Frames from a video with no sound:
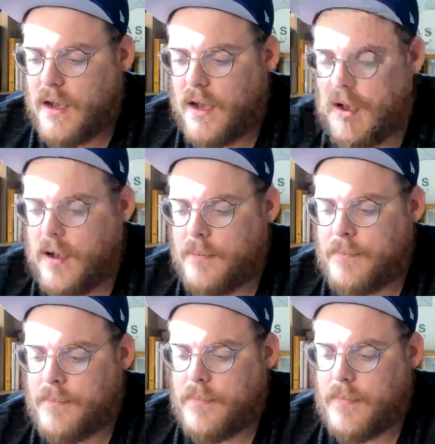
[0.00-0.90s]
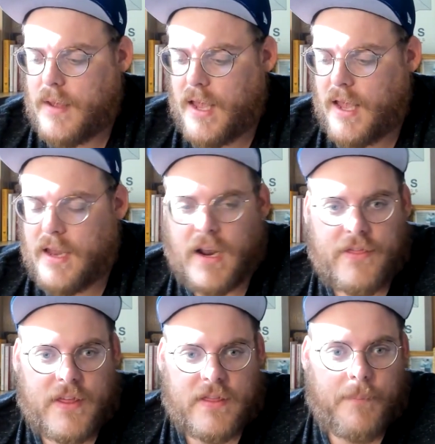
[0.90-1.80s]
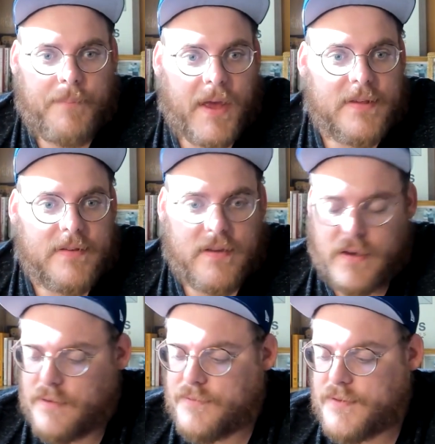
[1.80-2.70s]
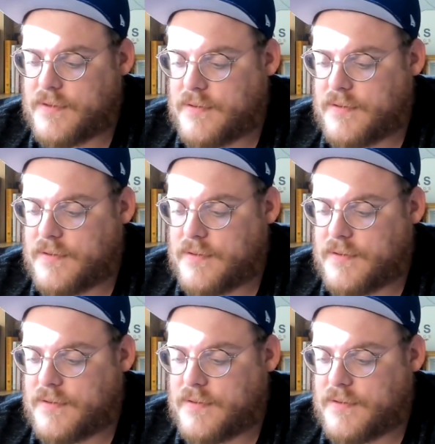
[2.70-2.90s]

And I think the best of